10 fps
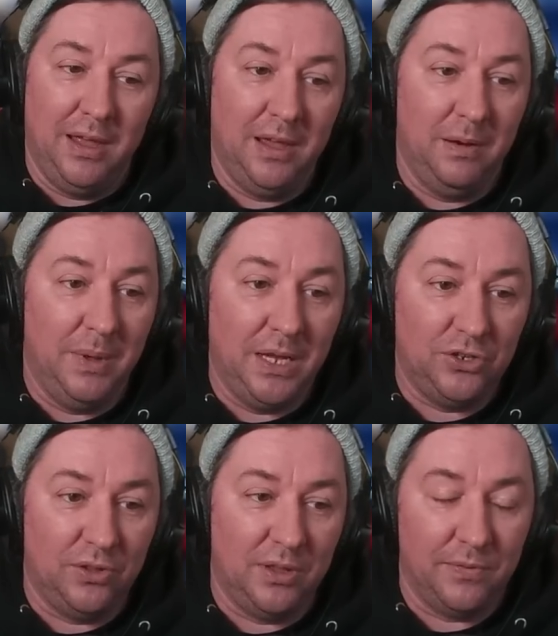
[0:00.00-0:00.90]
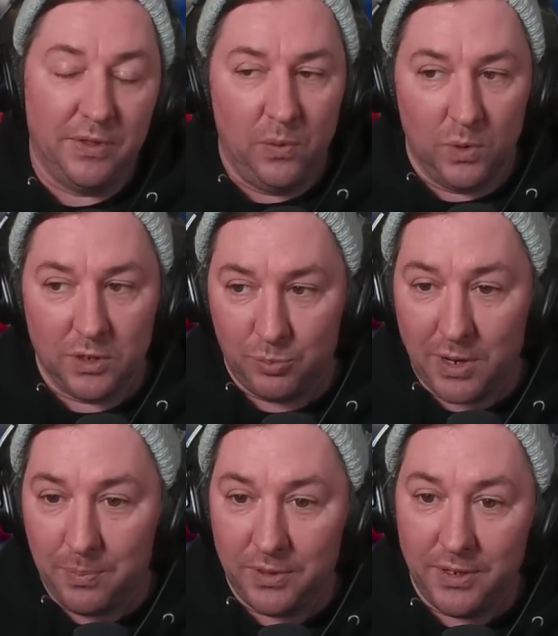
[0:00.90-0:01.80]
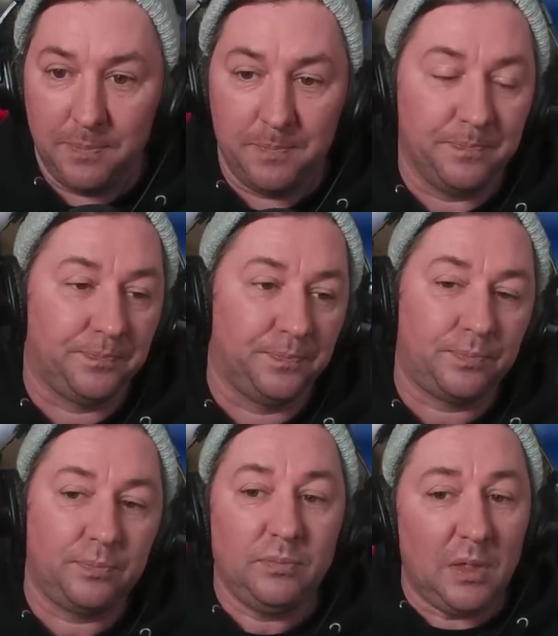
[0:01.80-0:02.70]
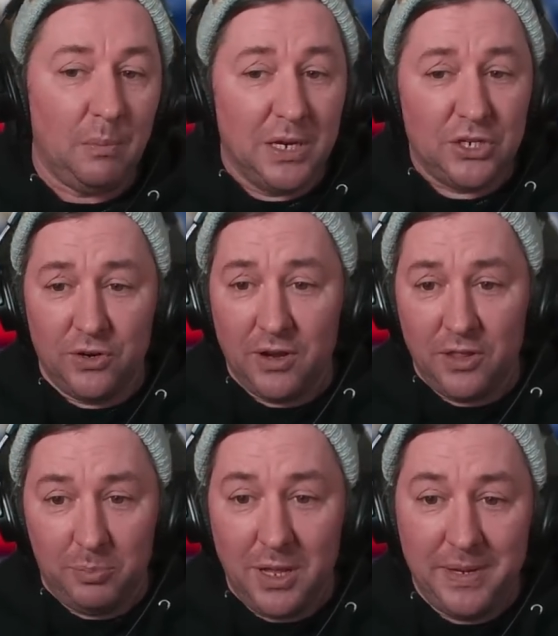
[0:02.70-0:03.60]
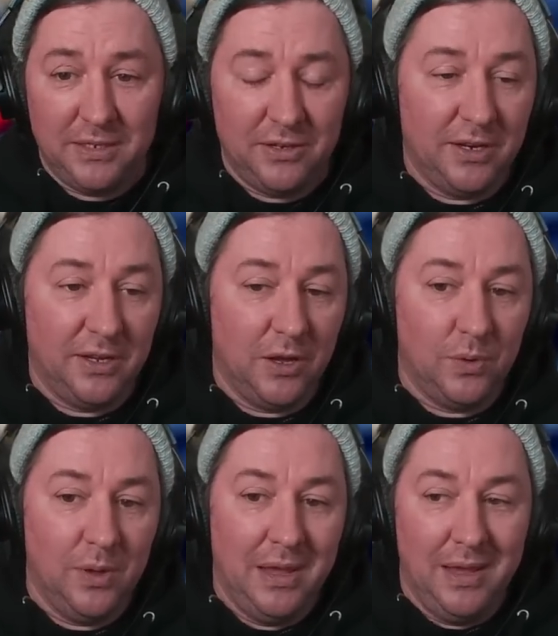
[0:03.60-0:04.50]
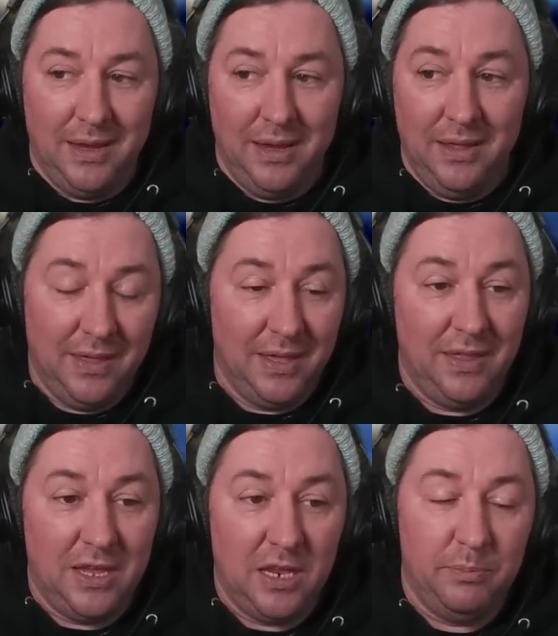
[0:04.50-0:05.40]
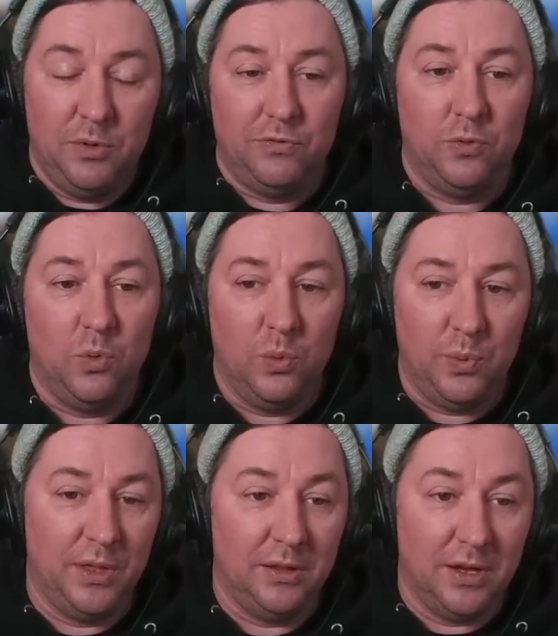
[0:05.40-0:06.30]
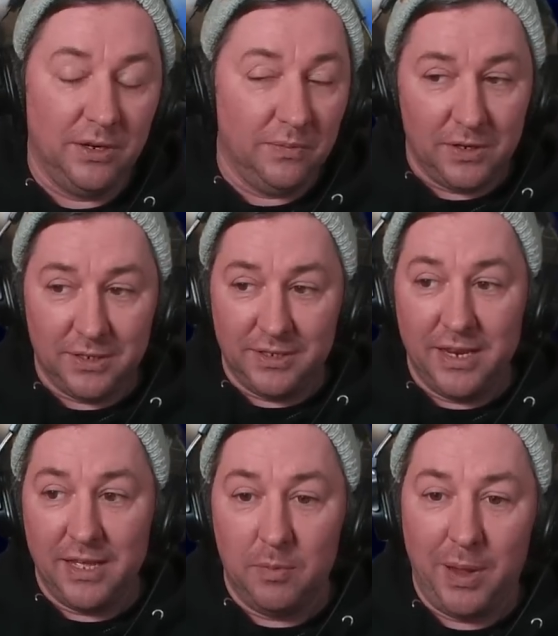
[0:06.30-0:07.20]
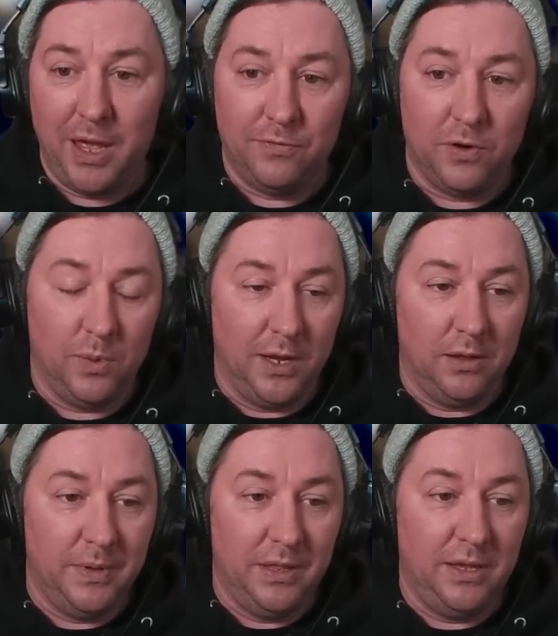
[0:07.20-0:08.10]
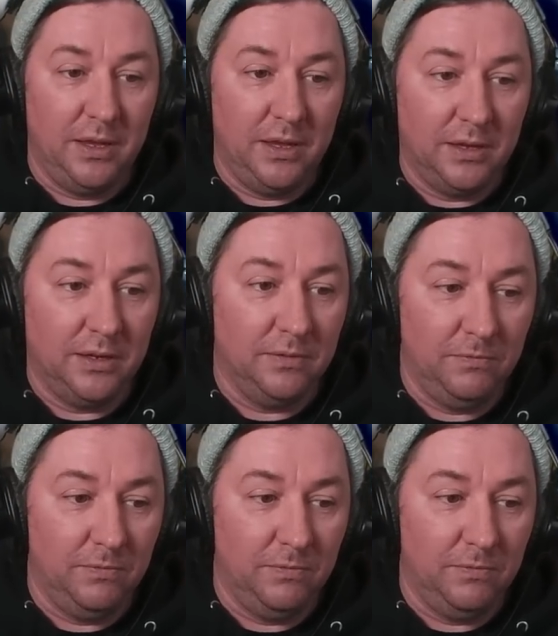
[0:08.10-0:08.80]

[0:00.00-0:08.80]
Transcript: and make sure that everything works properly make sure all the plumbing is good to go and then they can move forward with the launch and if they're just sitting on the pad for a while and the uh,